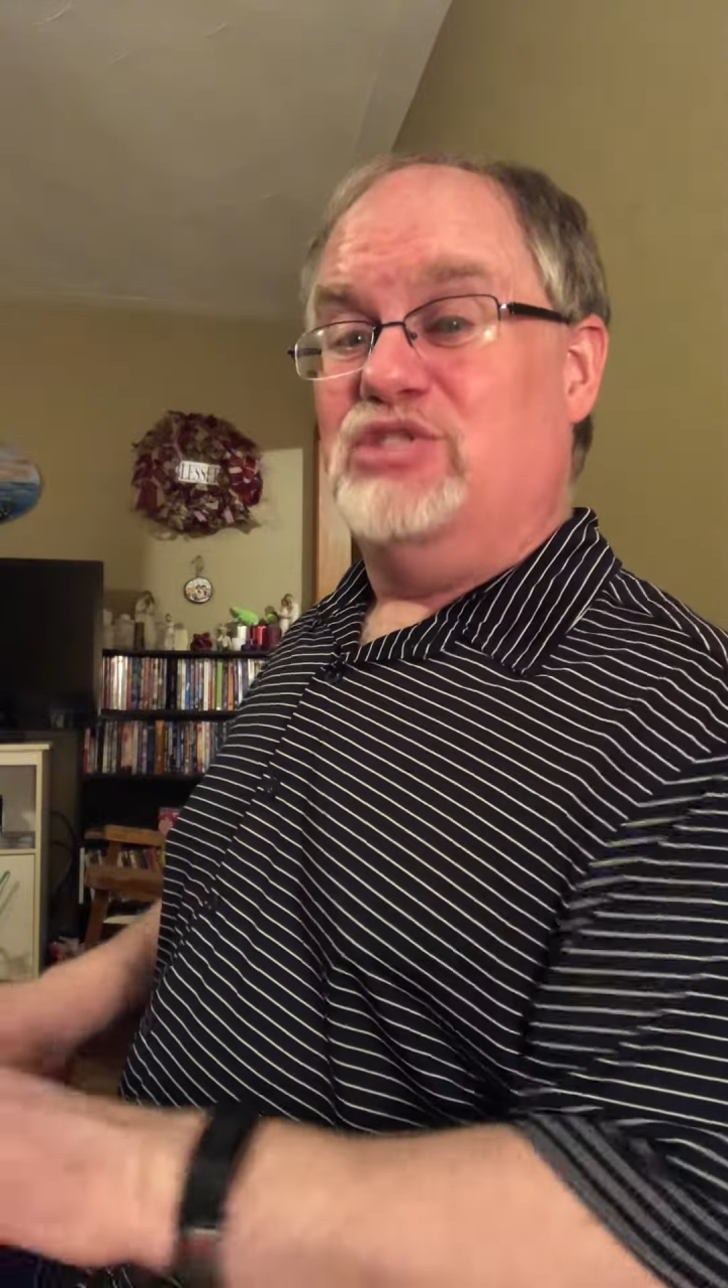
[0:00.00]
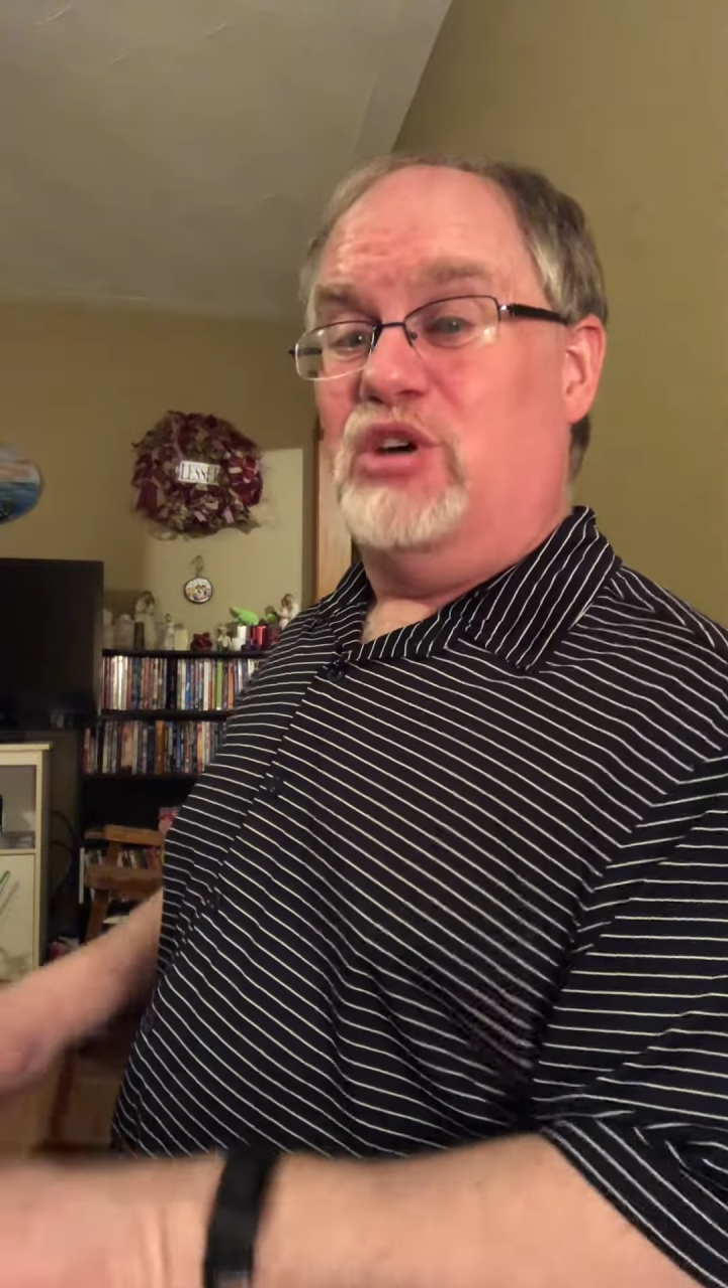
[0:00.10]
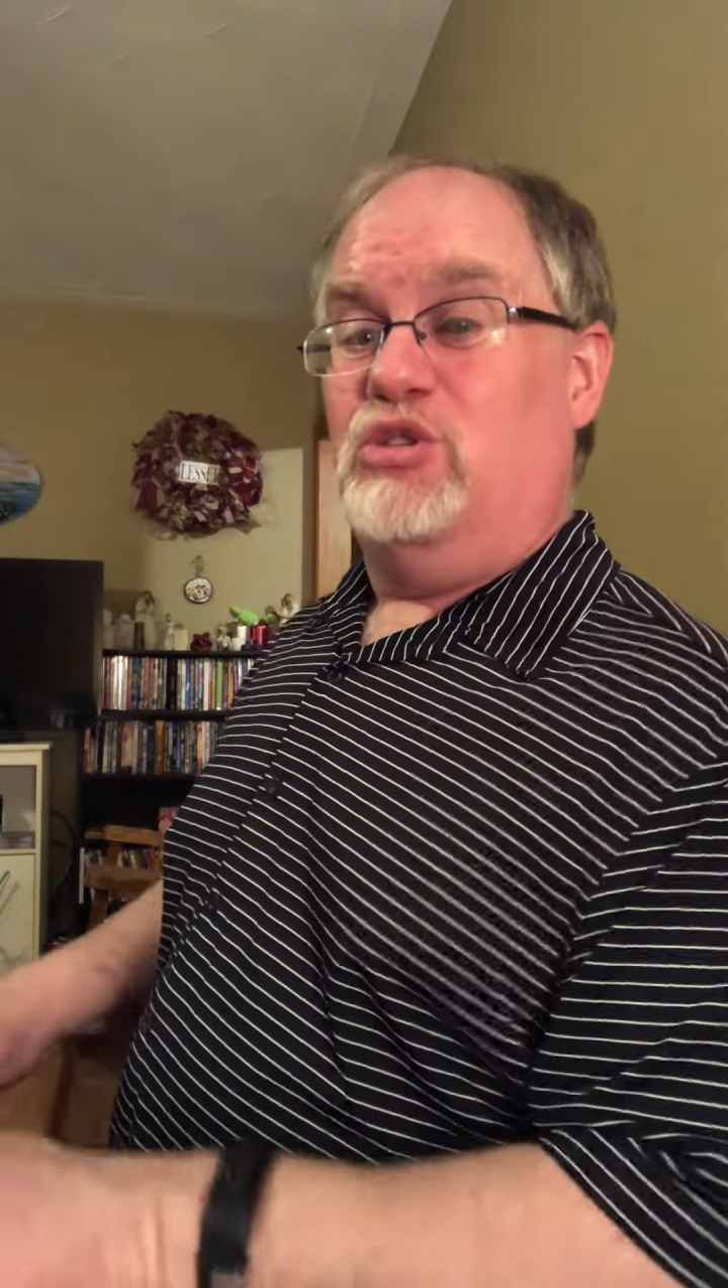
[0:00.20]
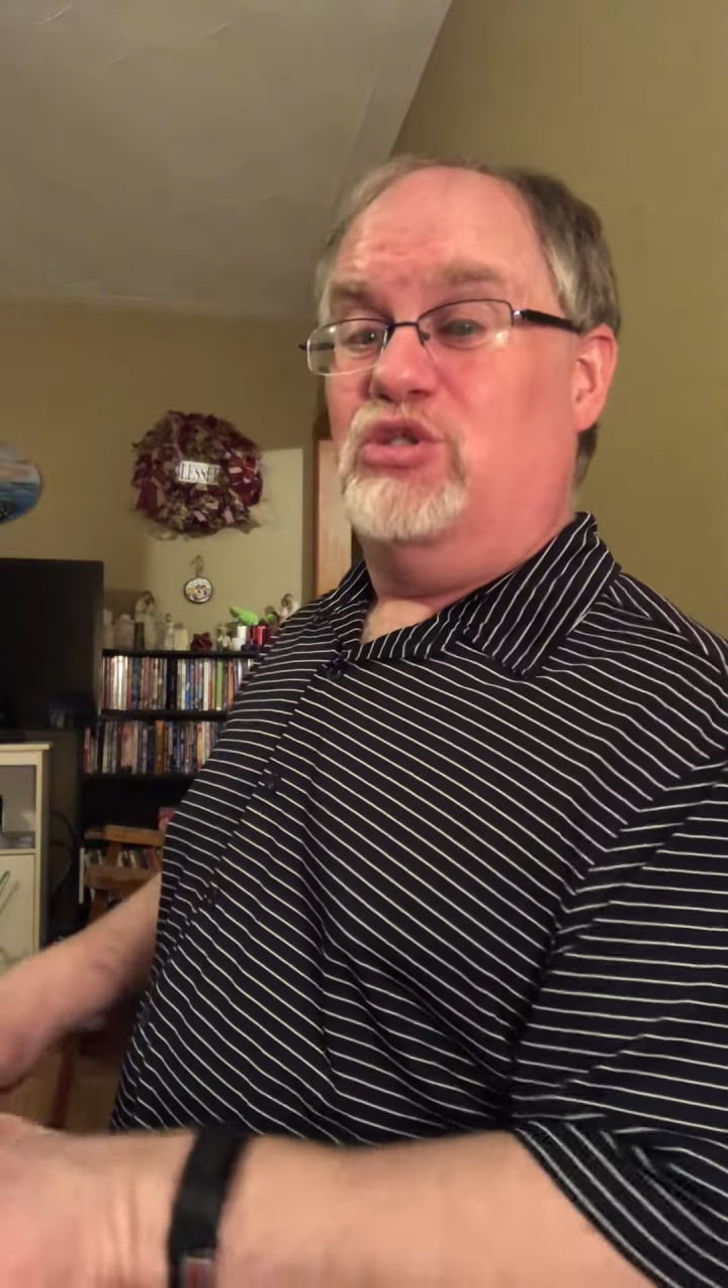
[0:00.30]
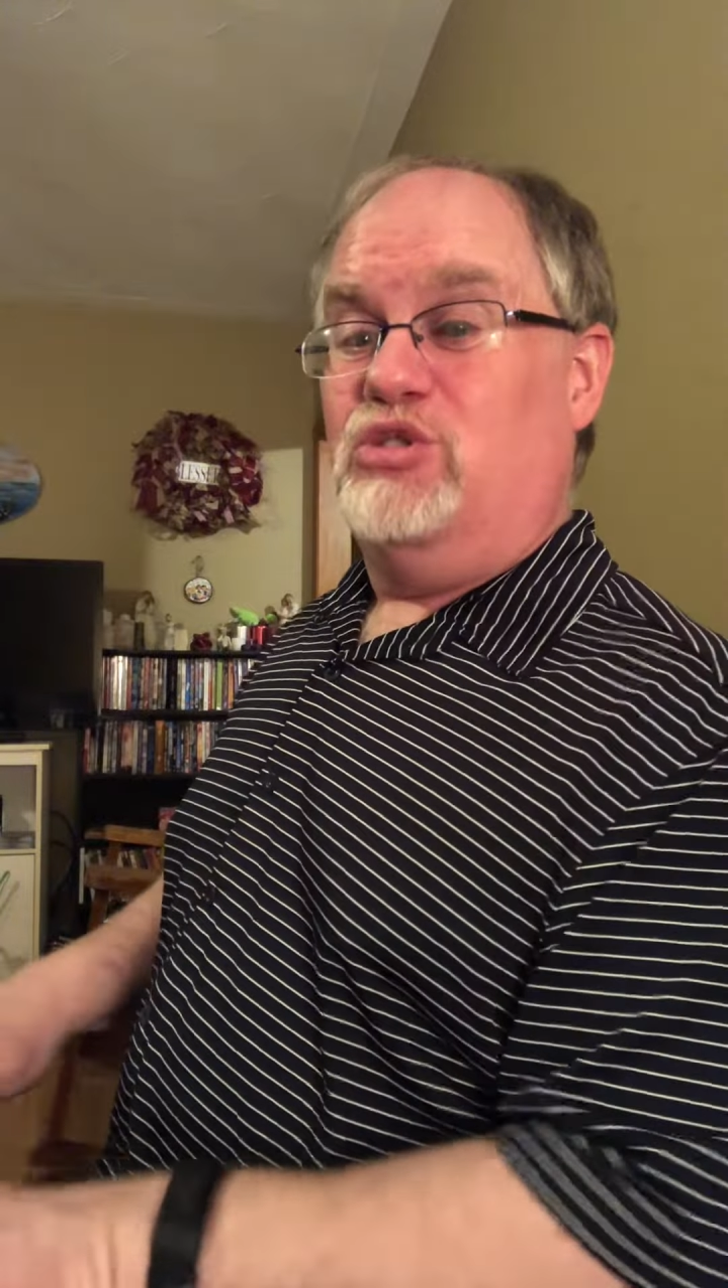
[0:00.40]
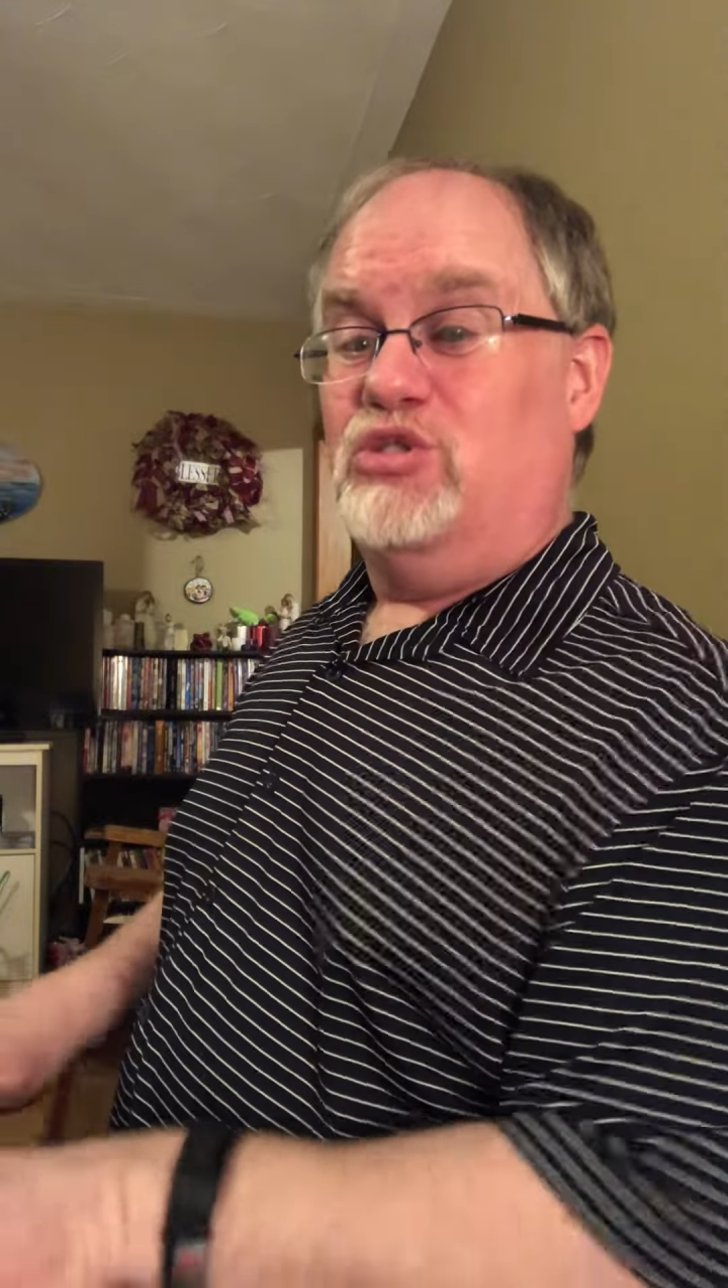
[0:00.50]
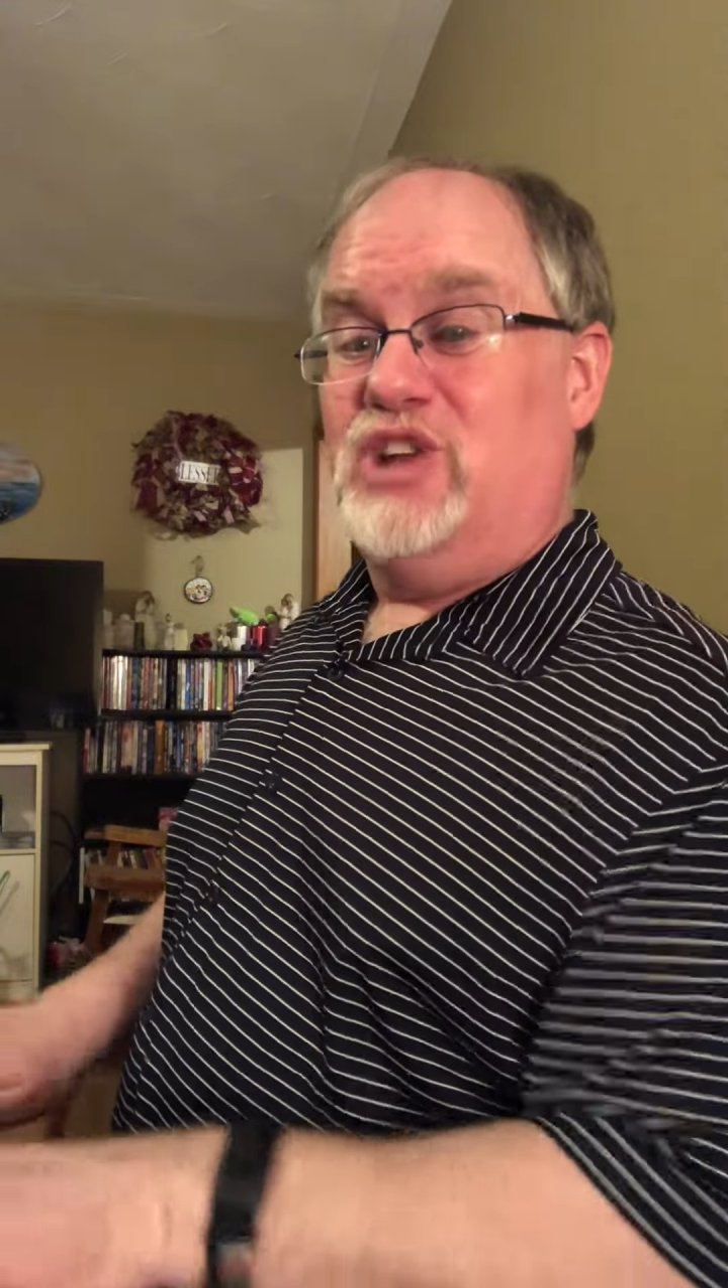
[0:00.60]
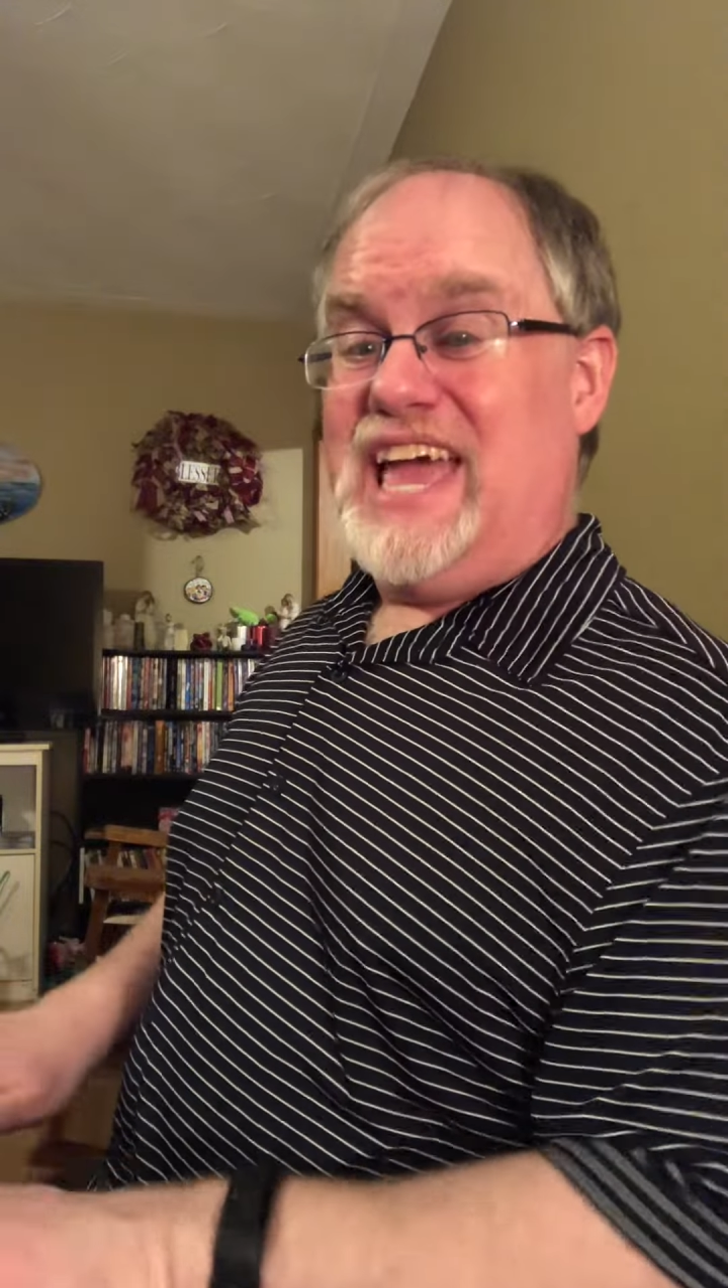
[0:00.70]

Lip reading: the hole